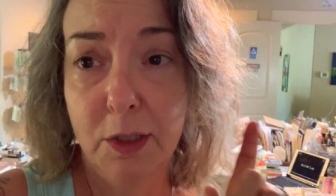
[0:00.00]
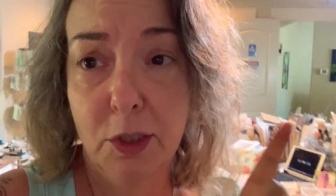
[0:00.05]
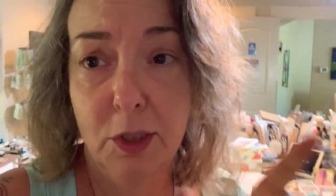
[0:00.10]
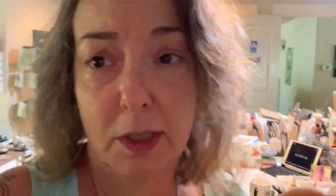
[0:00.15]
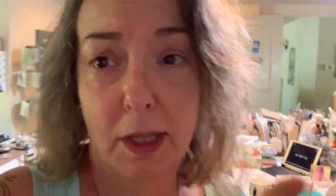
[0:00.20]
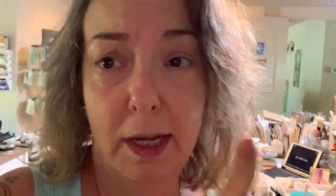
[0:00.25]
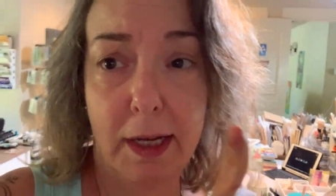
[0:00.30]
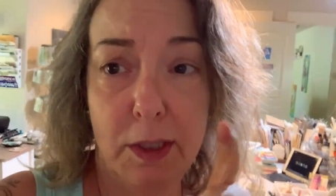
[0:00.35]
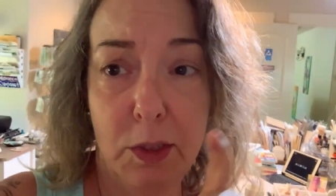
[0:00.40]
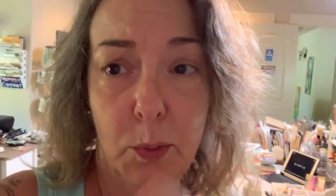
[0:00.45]

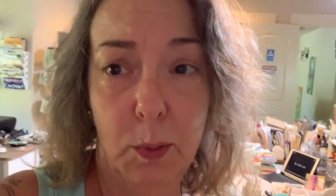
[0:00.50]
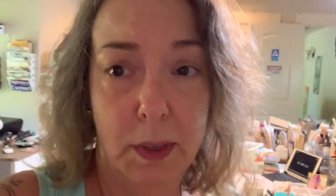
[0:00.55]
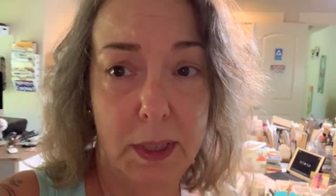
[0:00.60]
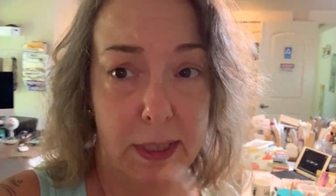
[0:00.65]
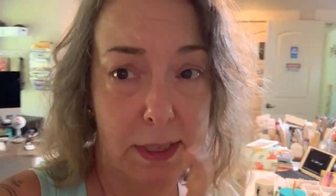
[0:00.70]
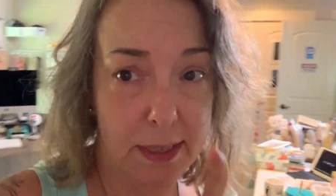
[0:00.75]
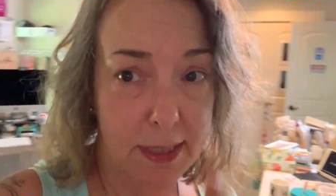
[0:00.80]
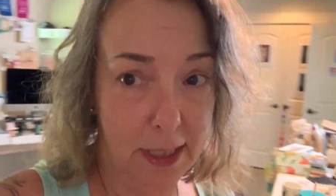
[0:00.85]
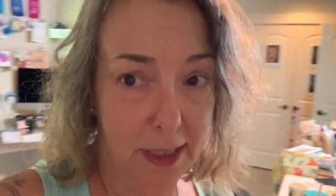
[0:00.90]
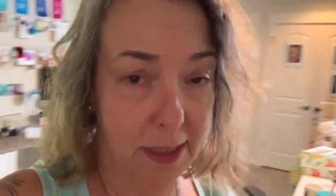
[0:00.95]
July
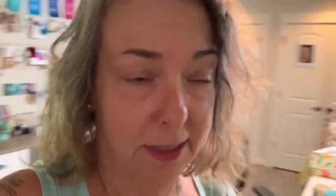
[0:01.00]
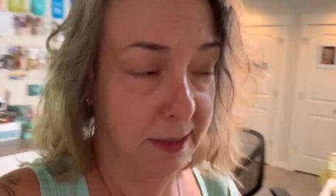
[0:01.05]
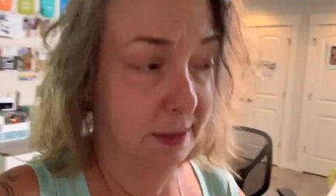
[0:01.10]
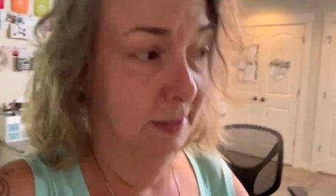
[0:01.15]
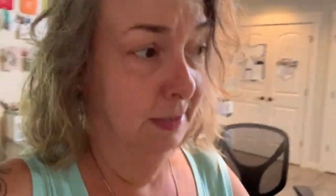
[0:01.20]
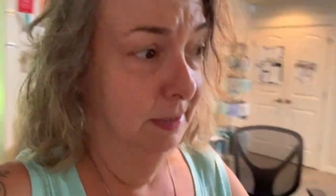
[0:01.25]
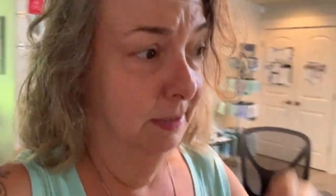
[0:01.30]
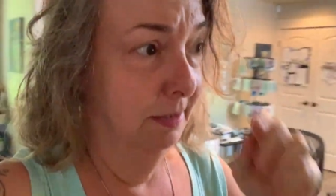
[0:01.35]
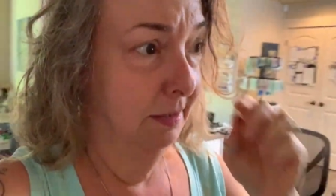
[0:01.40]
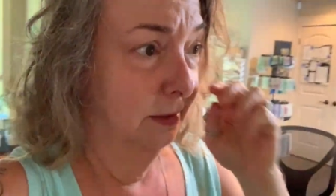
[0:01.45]
twenty-second.
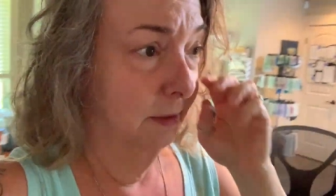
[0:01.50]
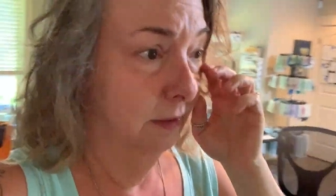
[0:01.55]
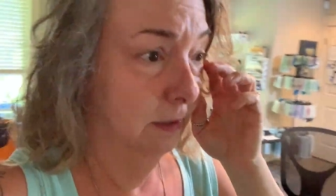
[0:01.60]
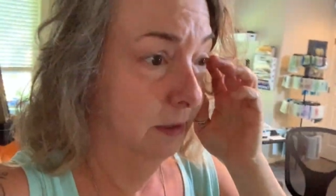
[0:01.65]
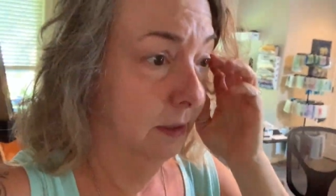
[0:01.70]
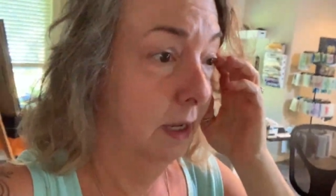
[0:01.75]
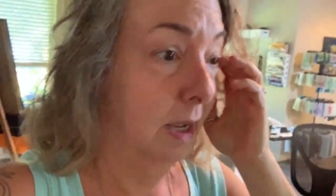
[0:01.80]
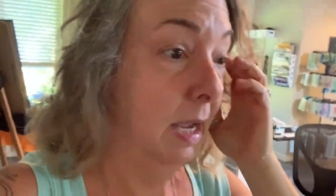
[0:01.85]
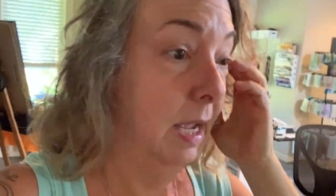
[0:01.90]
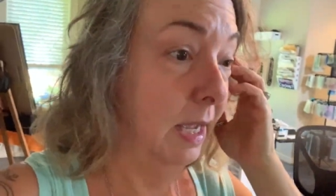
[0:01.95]

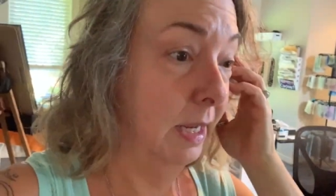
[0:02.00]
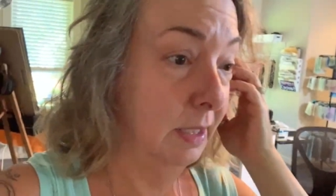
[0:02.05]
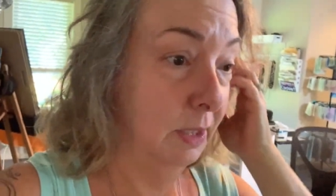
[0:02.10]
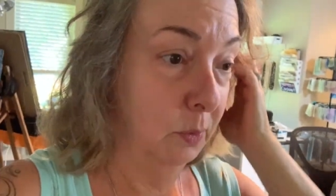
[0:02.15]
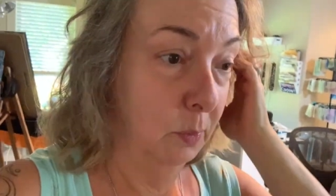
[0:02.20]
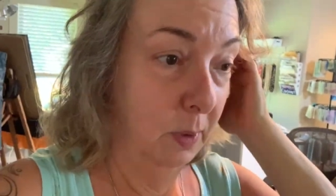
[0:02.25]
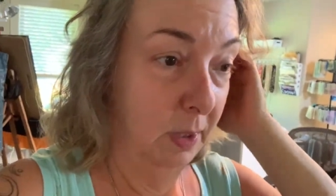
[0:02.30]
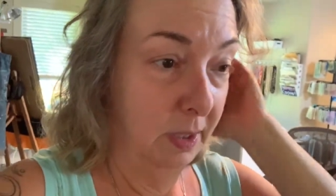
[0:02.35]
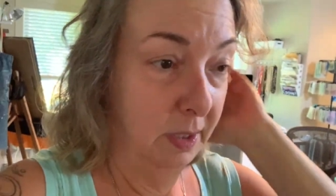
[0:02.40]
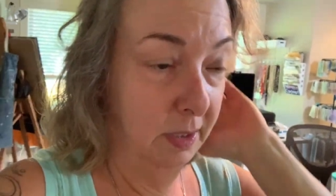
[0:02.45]

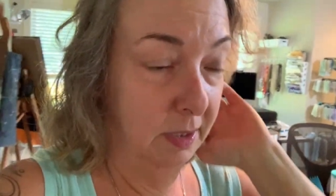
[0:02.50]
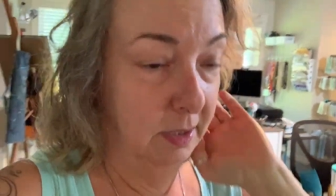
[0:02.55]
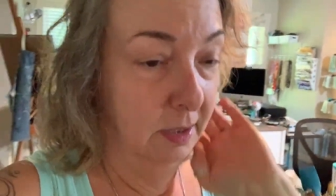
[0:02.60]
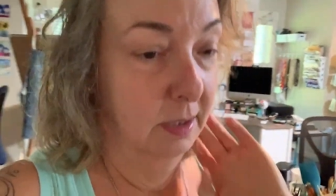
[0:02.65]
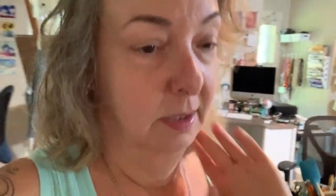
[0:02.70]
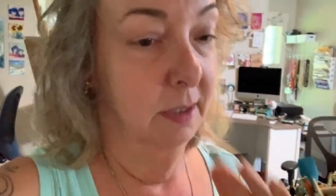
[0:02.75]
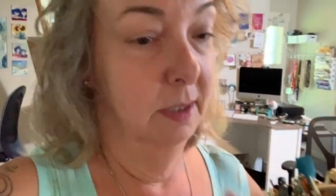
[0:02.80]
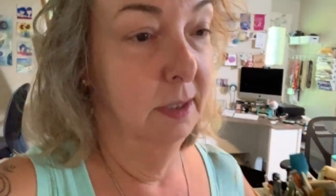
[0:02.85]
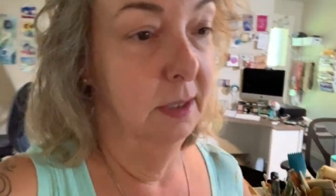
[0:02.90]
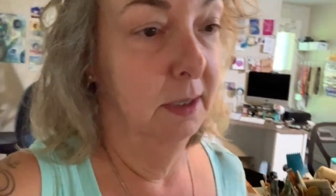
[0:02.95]
Anyway,
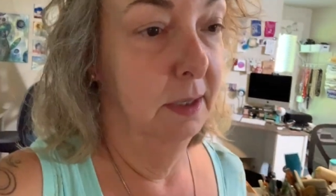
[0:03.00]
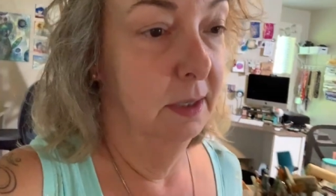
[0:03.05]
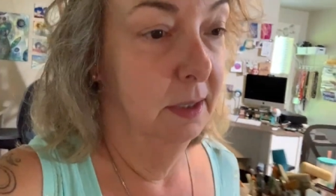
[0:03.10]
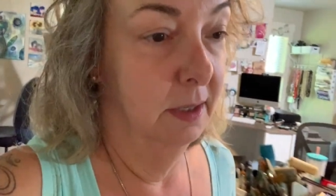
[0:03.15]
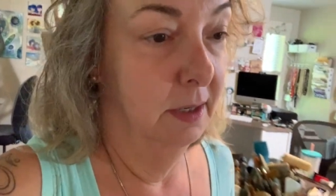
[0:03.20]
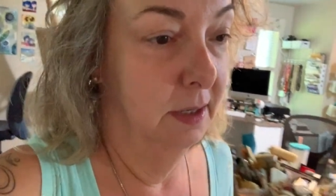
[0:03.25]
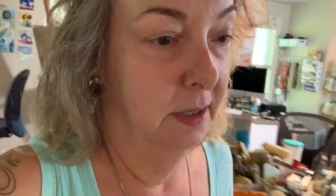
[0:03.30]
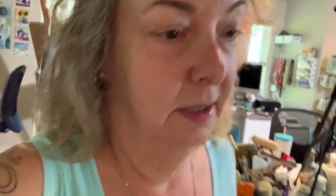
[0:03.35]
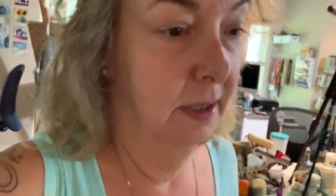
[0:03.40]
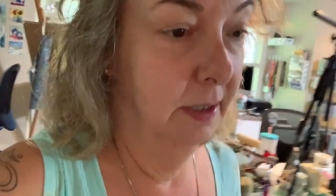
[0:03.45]

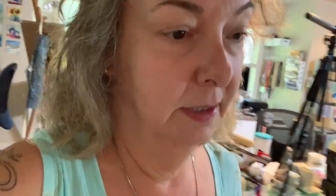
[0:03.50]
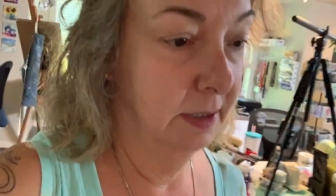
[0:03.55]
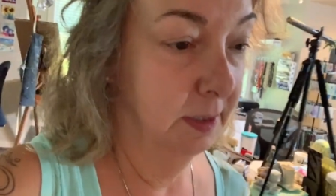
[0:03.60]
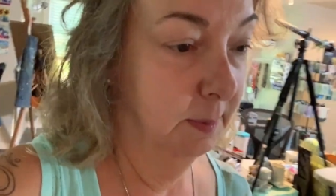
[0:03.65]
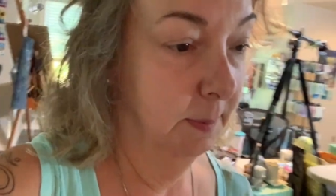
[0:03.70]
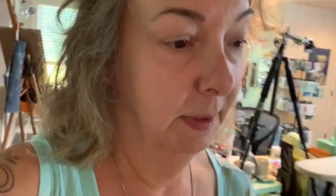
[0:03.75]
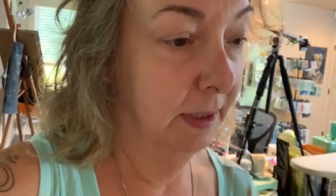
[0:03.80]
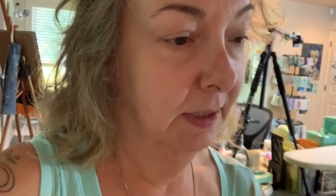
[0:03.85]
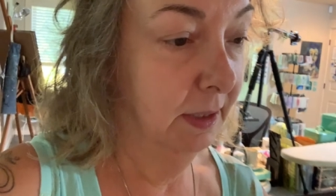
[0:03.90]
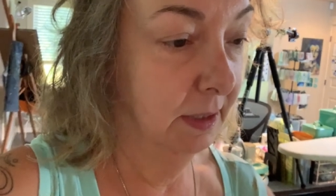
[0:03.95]
I
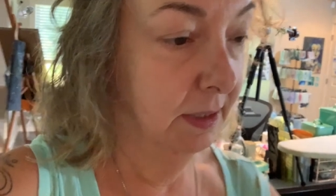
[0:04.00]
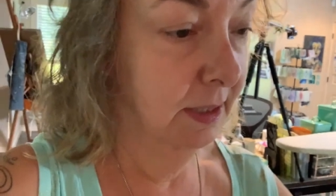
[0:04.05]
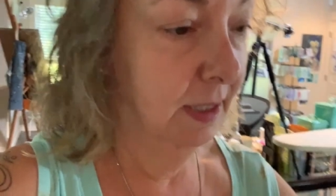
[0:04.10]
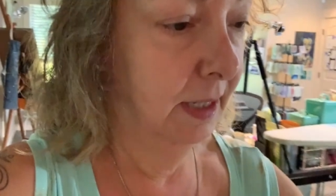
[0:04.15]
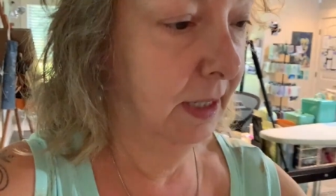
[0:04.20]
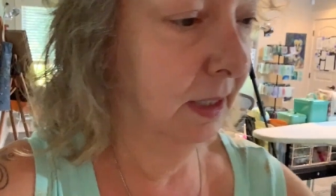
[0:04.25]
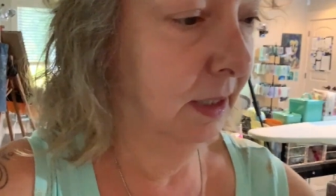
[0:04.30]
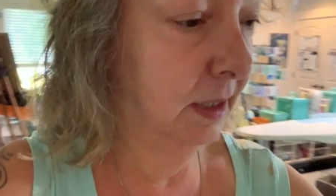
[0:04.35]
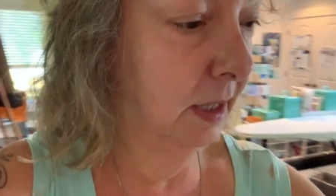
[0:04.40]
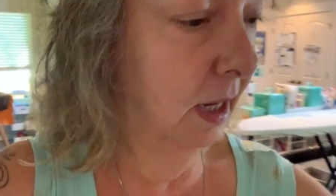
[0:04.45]
spent the
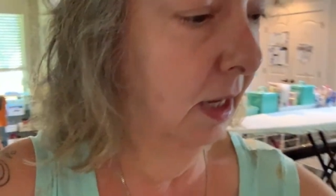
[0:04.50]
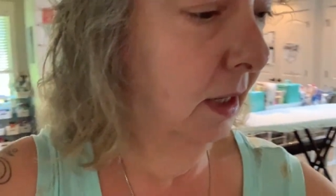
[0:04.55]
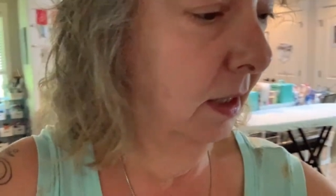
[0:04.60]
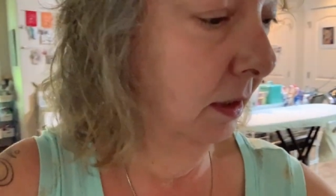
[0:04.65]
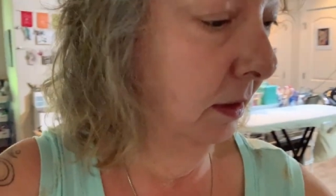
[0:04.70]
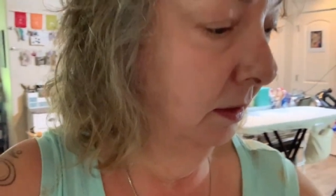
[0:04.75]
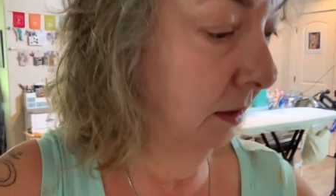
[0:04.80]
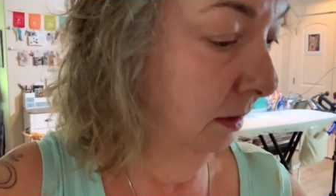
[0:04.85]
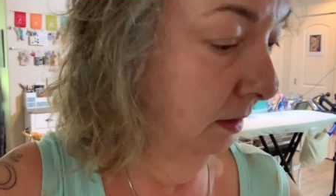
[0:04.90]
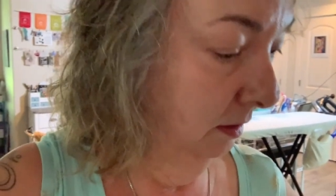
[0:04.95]
day
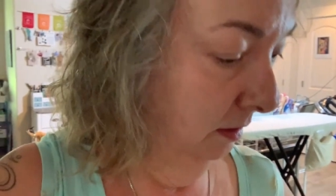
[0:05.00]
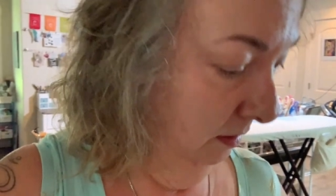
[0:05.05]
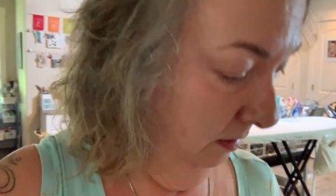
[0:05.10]
again